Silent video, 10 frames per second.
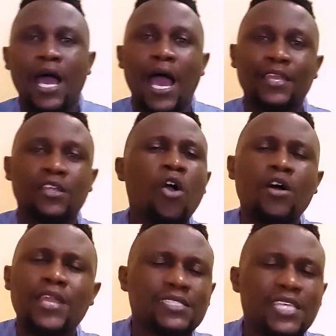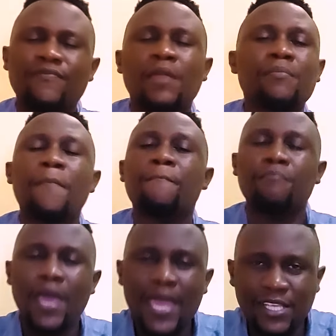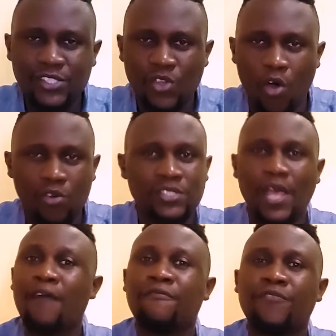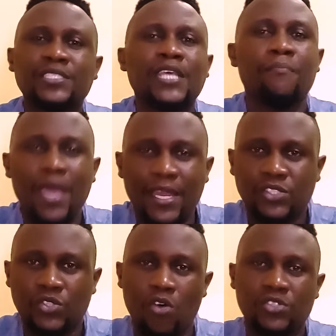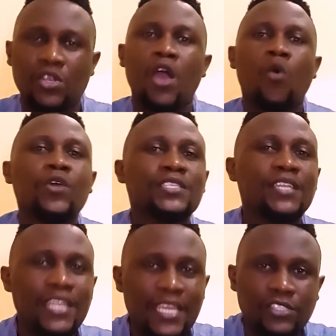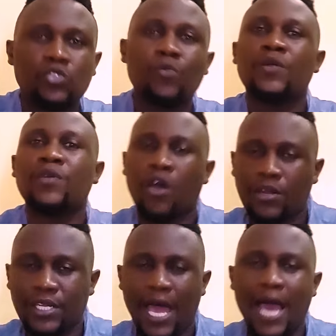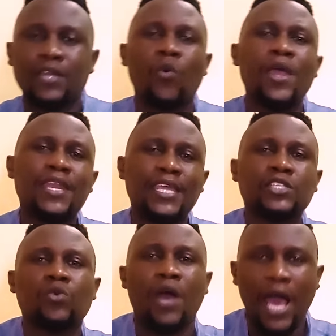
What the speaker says: and God has given me many songs. I've written many songs which needs to be recorded, and we need to